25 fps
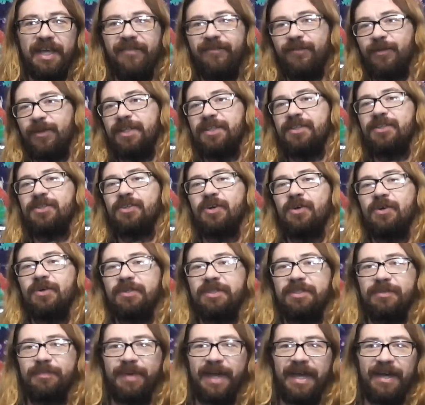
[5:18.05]
I've written
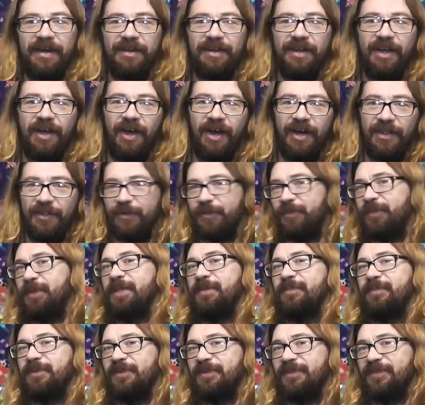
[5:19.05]
songs about other
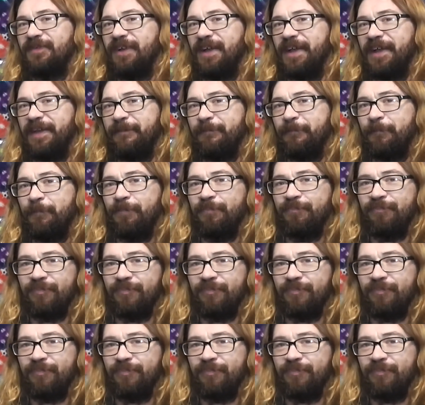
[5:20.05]
people, right?